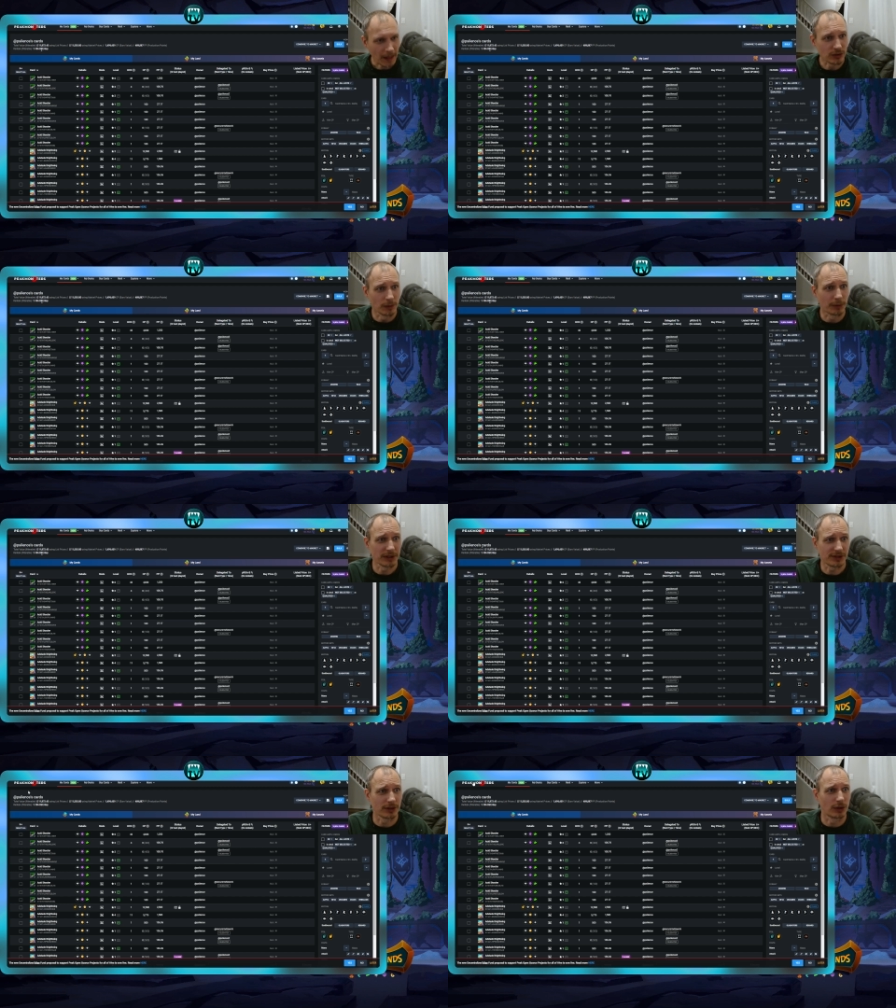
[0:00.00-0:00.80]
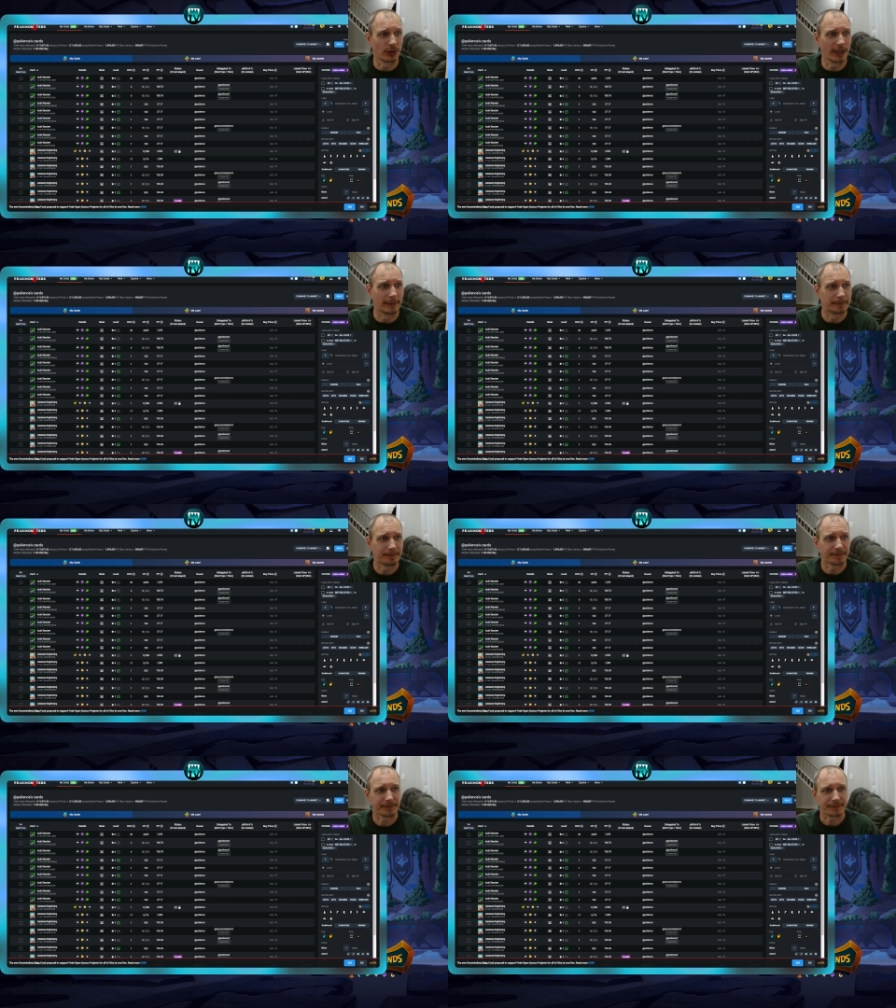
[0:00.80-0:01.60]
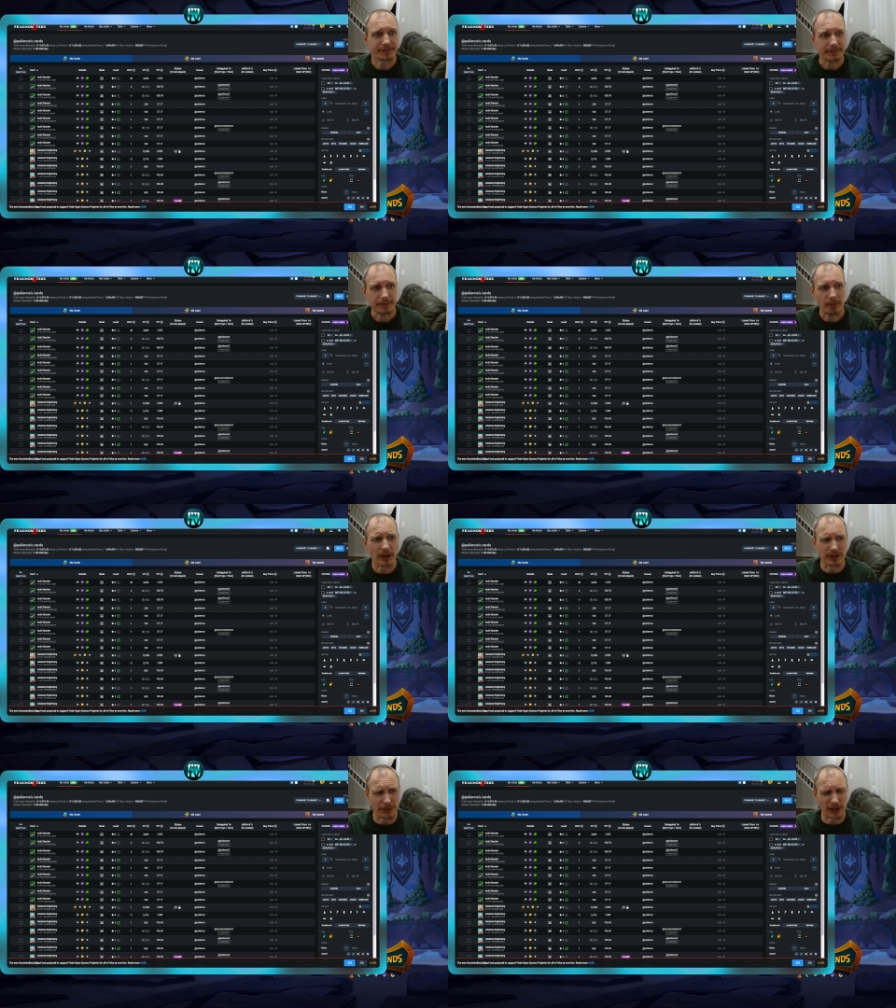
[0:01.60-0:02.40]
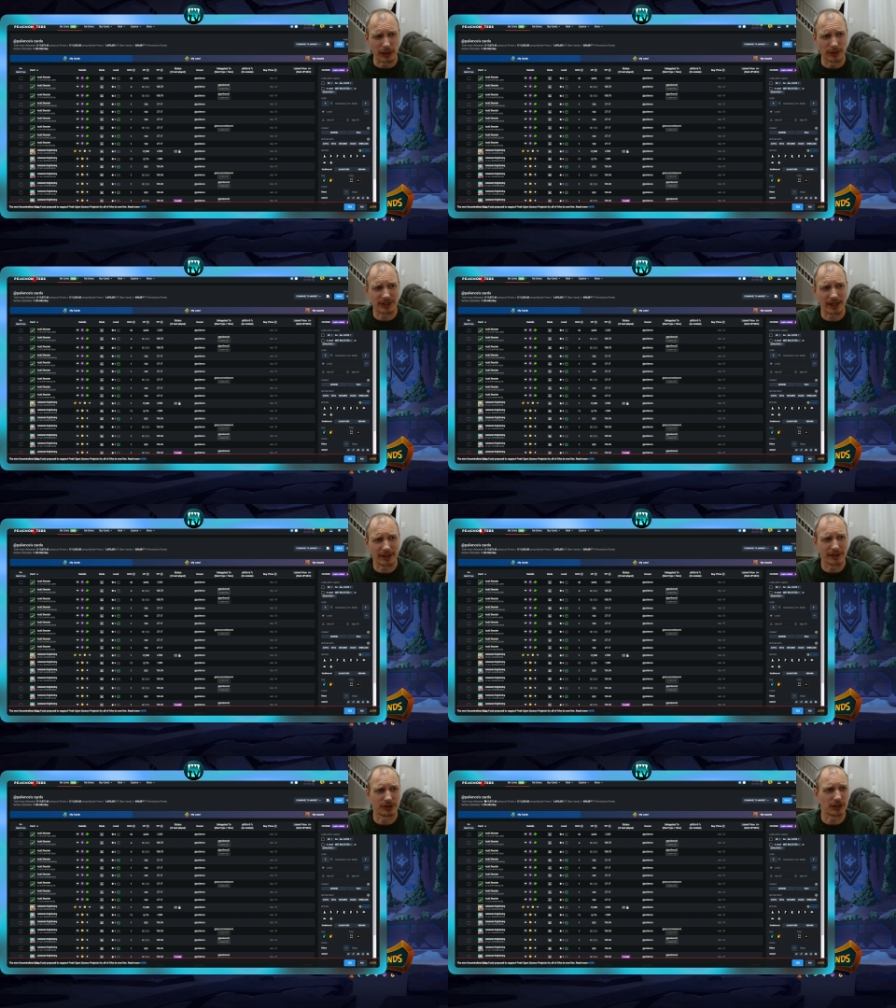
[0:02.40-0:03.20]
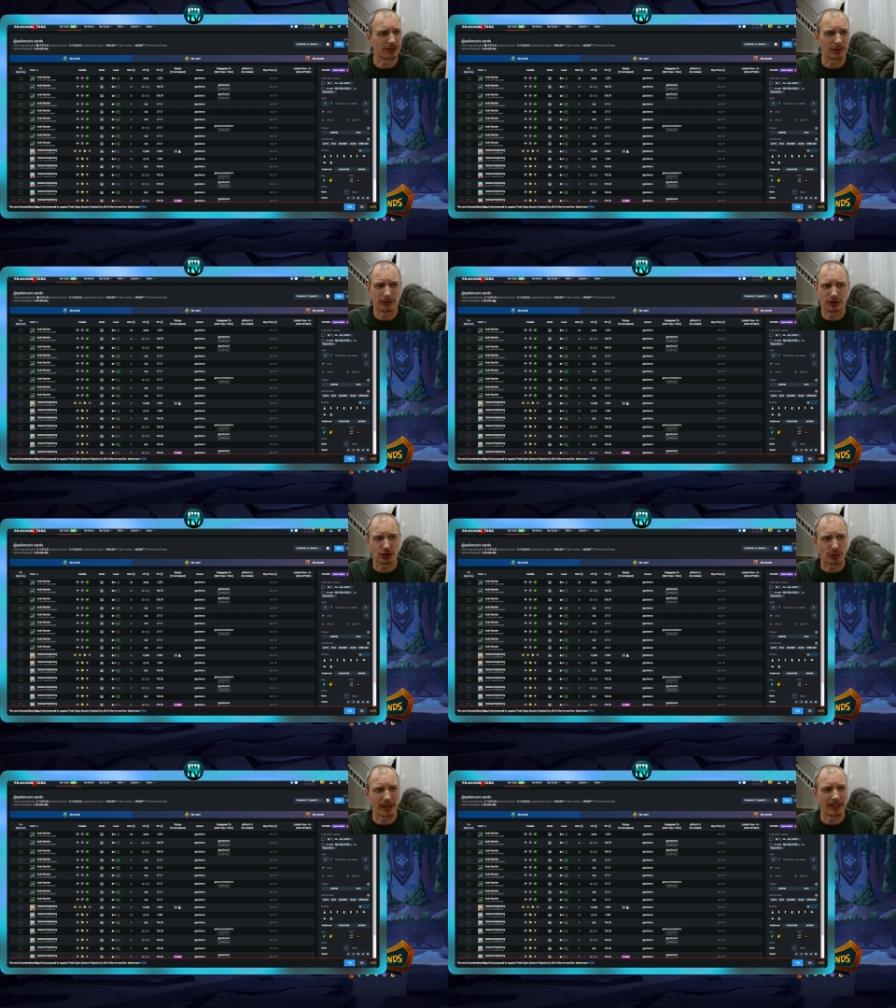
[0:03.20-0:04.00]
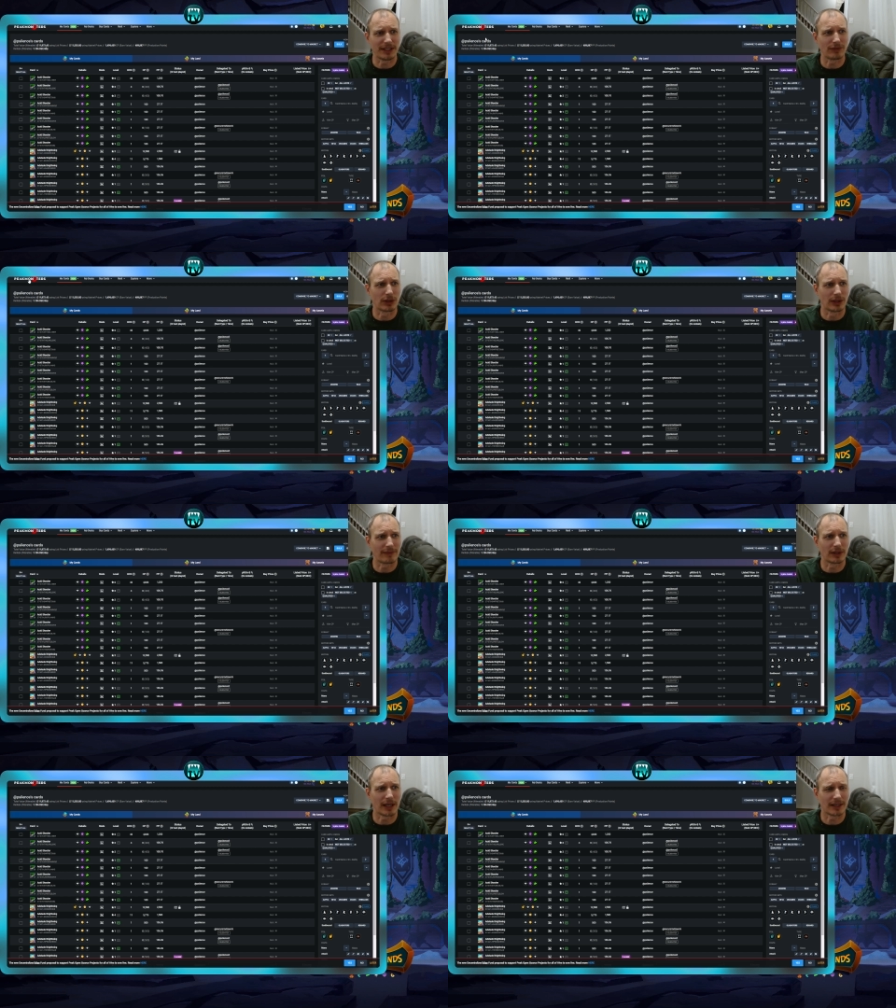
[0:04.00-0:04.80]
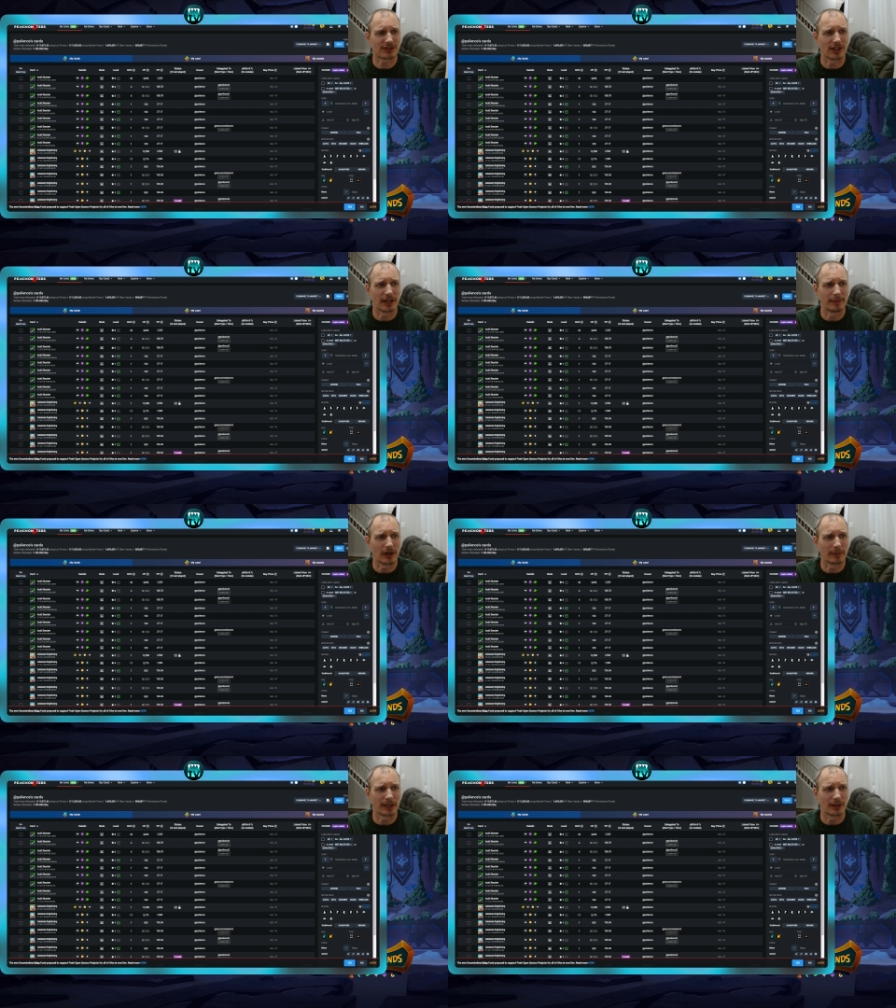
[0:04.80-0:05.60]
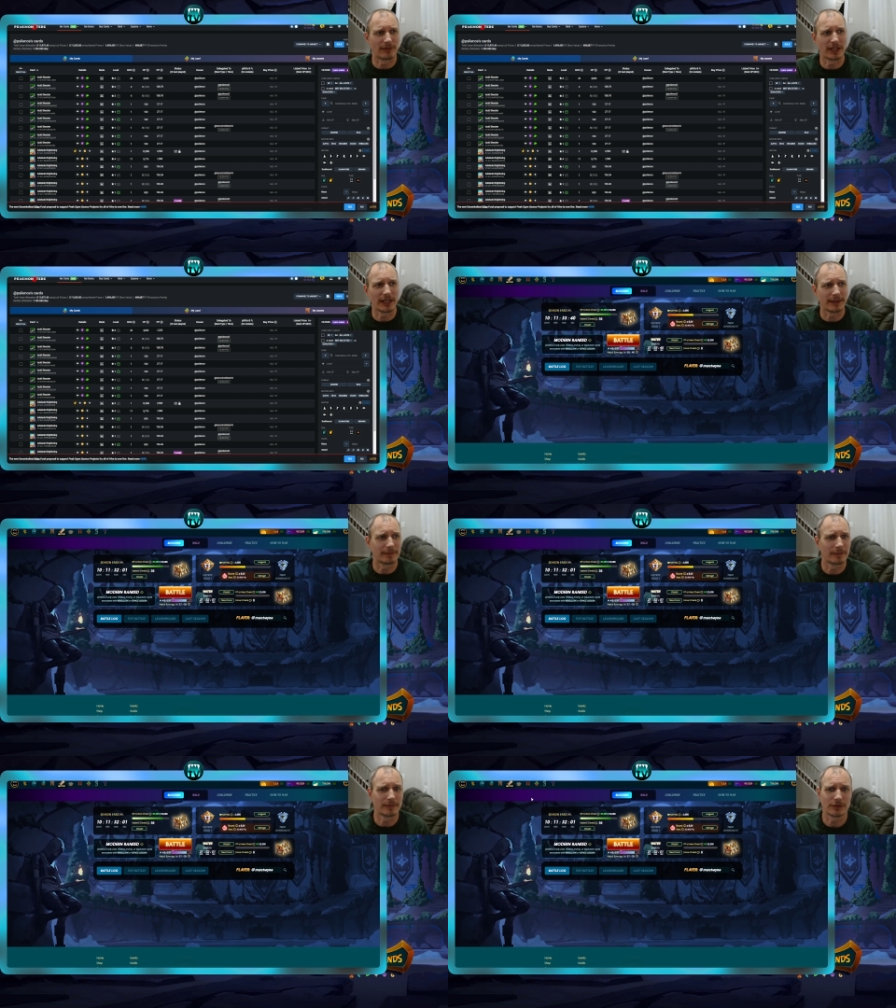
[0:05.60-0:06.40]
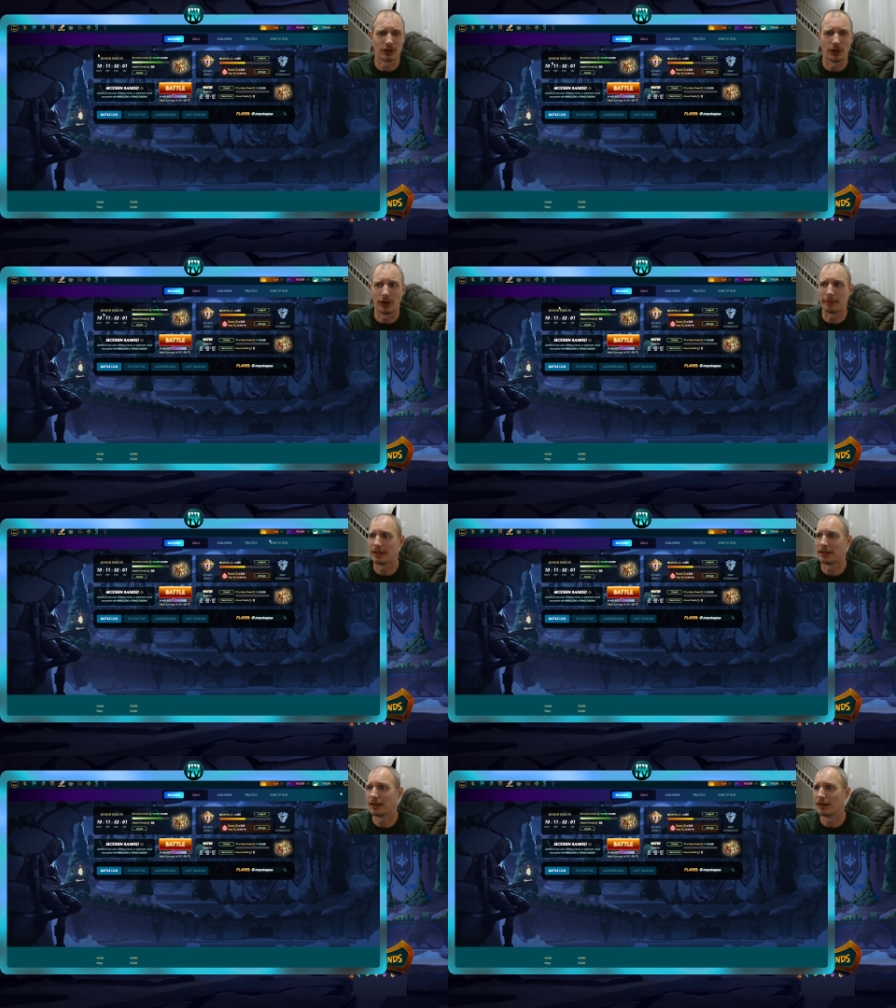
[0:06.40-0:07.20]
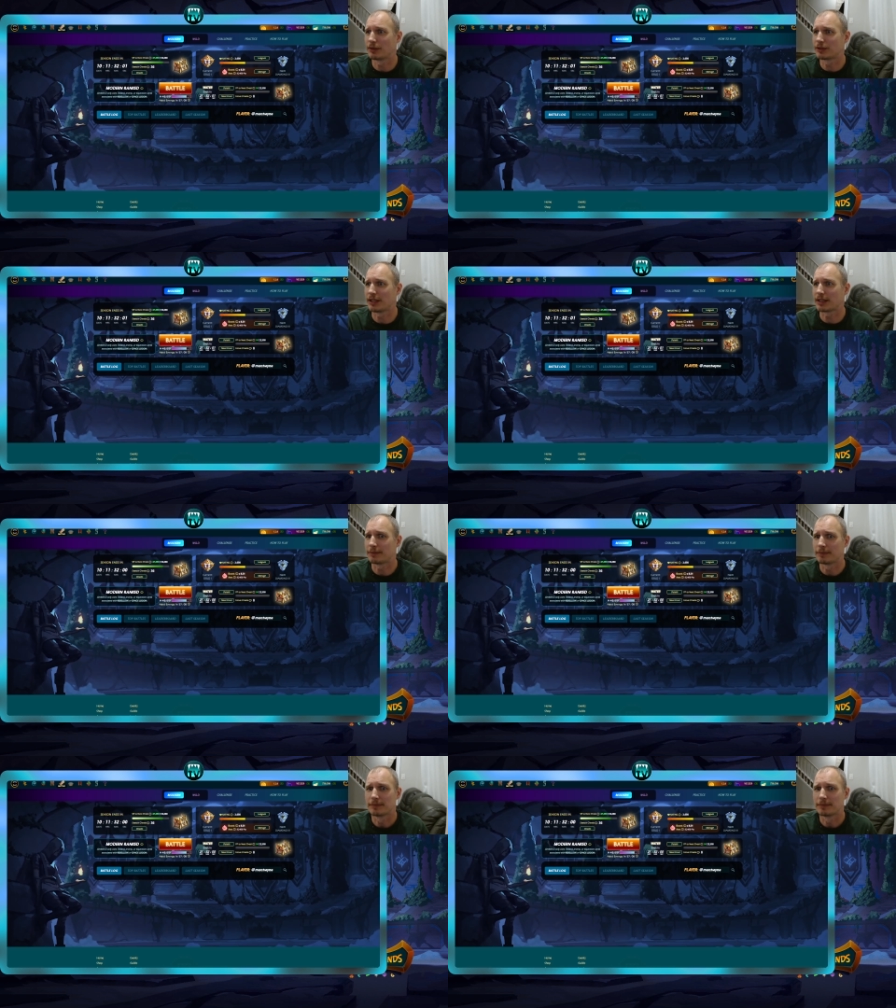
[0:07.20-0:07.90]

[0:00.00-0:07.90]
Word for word: So prices are going up because I think I was at just straight even 11 last time, and now I'm at 11.8. So, I mean, uh, I'll take it.